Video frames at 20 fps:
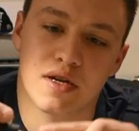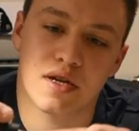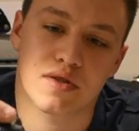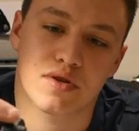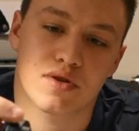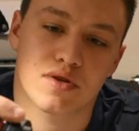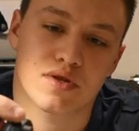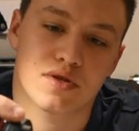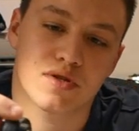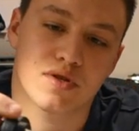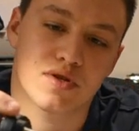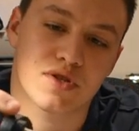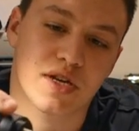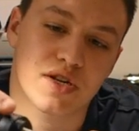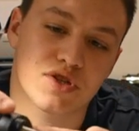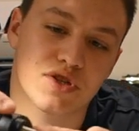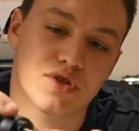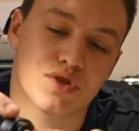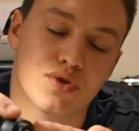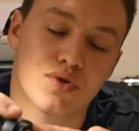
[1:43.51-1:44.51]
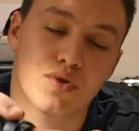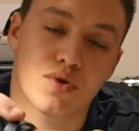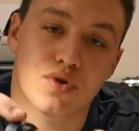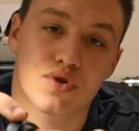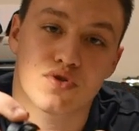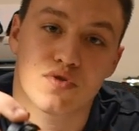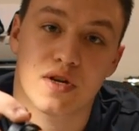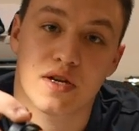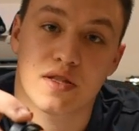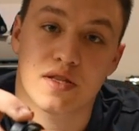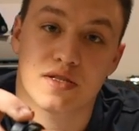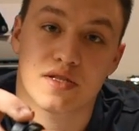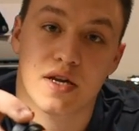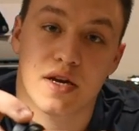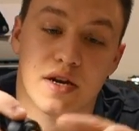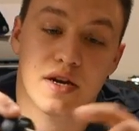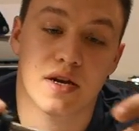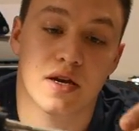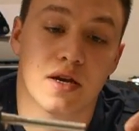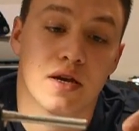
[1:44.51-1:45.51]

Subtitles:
and there's actually two holes right on the side.